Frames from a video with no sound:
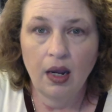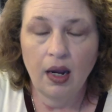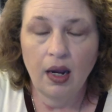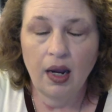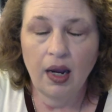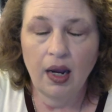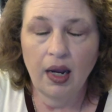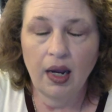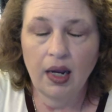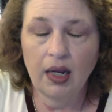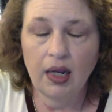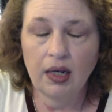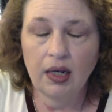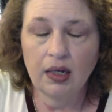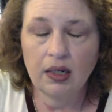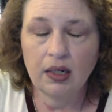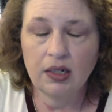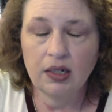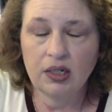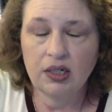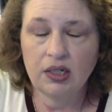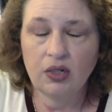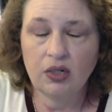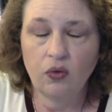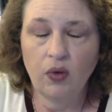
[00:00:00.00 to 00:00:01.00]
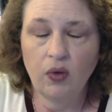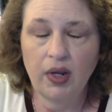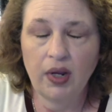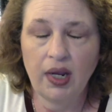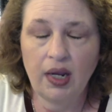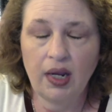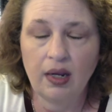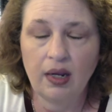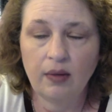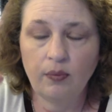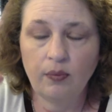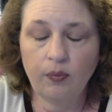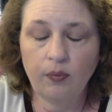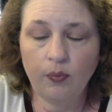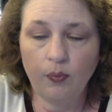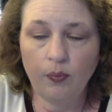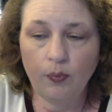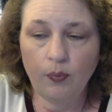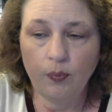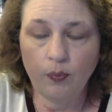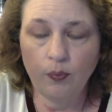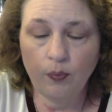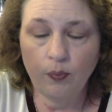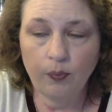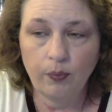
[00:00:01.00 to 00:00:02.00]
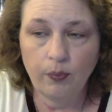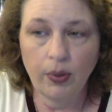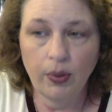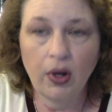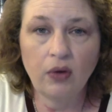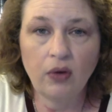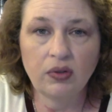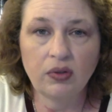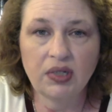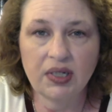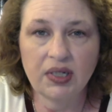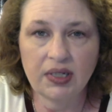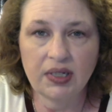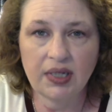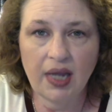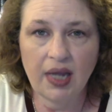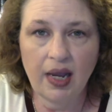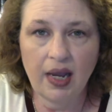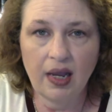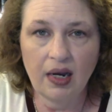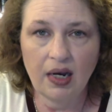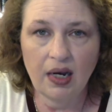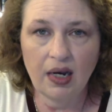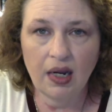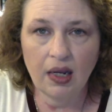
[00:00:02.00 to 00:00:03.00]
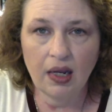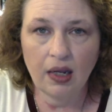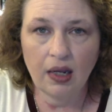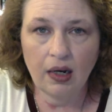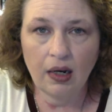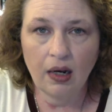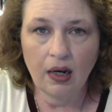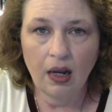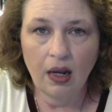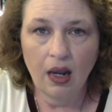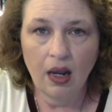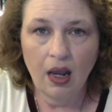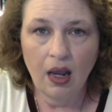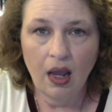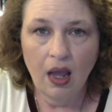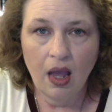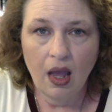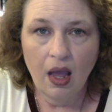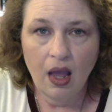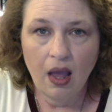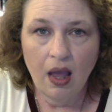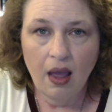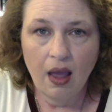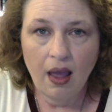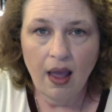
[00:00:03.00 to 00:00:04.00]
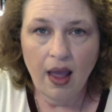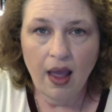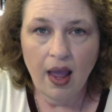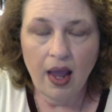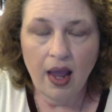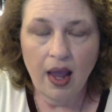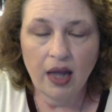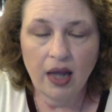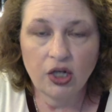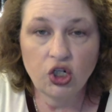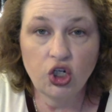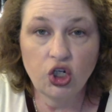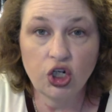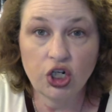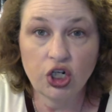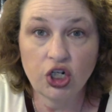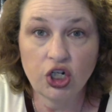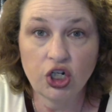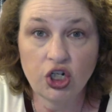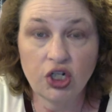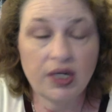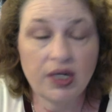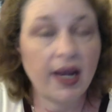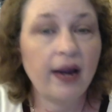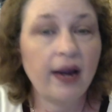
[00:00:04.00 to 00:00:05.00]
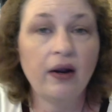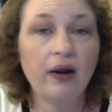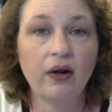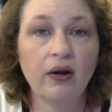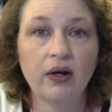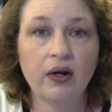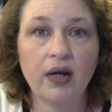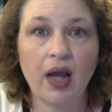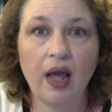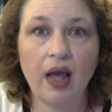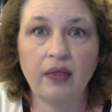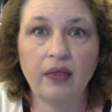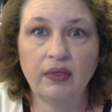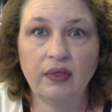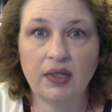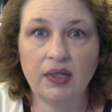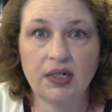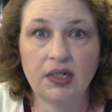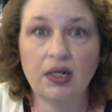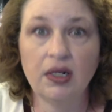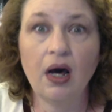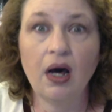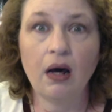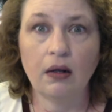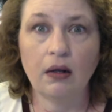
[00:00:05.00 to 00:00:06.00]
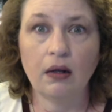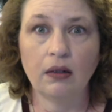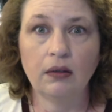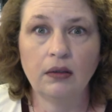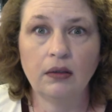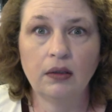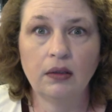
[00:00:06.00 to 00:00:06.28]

And so he had poked his head in and just stared at this doll.